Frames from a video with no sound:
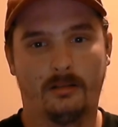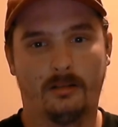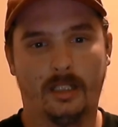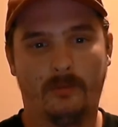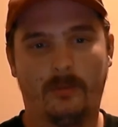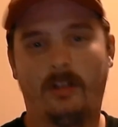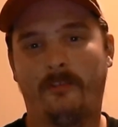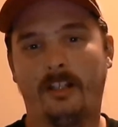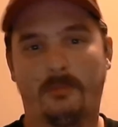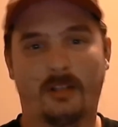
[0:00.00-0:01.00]
And while
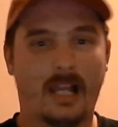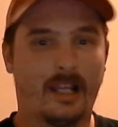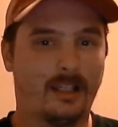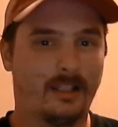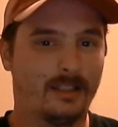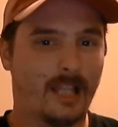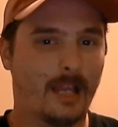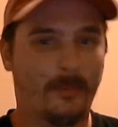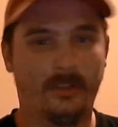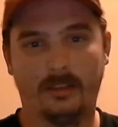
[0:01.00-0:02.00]
Facebook hacking has
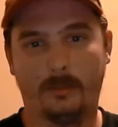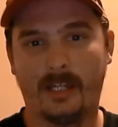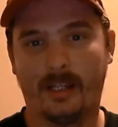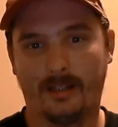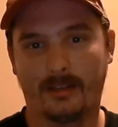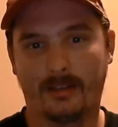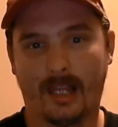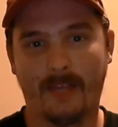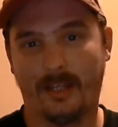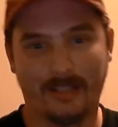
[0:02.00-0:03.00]
happened in the past,
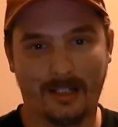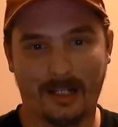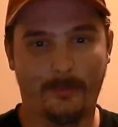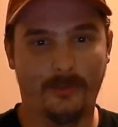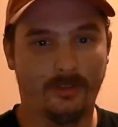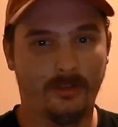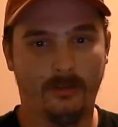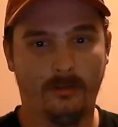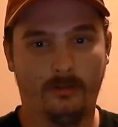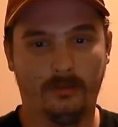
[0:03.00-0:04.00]
I've had that happen
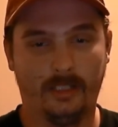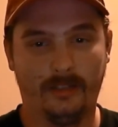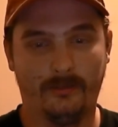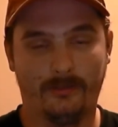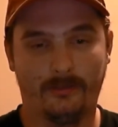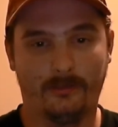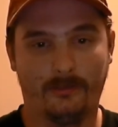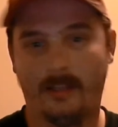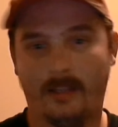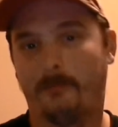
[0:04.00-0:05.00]
too, only
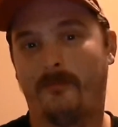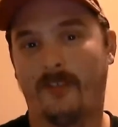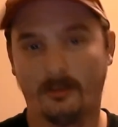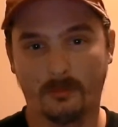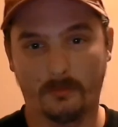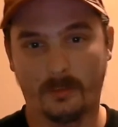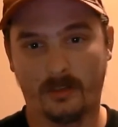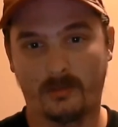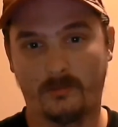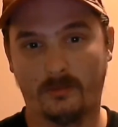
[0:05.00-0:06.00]
fake Facebook
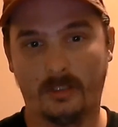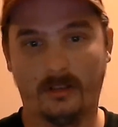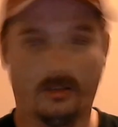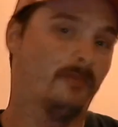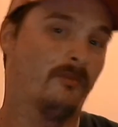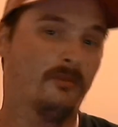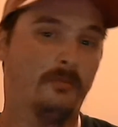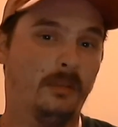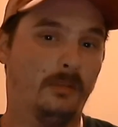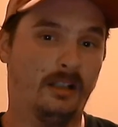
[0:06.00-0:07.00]
posts would appear to come from
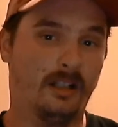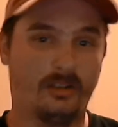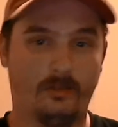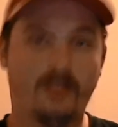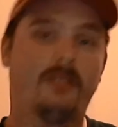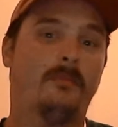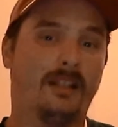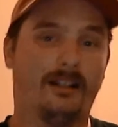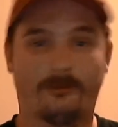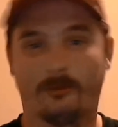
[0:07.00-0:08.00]
me, but it actually wasn't me
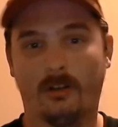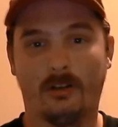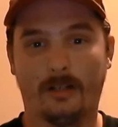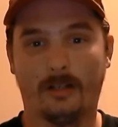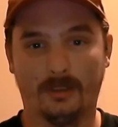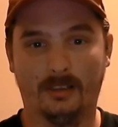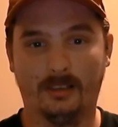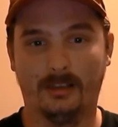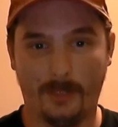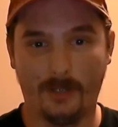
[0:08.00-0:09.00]
after all, and I would
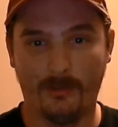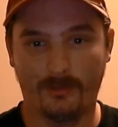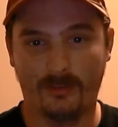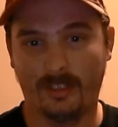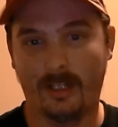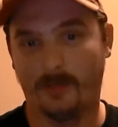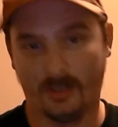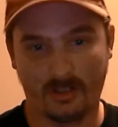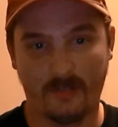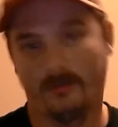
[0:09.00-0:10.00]
delete the posts and I would
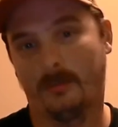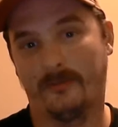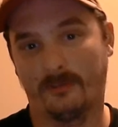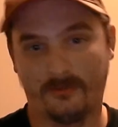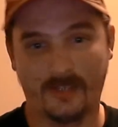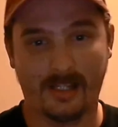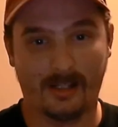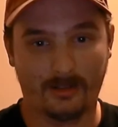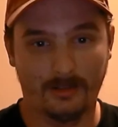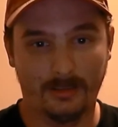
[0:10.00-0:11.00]
discover them after the fact.
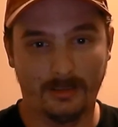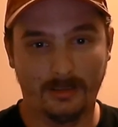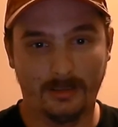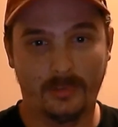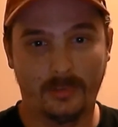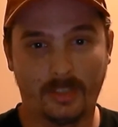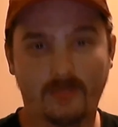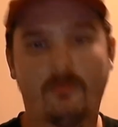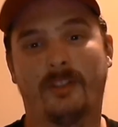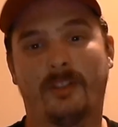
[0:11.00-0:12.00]
But this
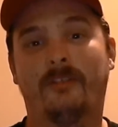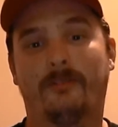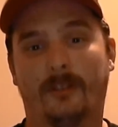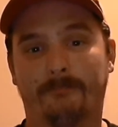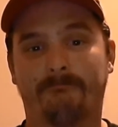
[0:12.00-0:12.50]
one was different.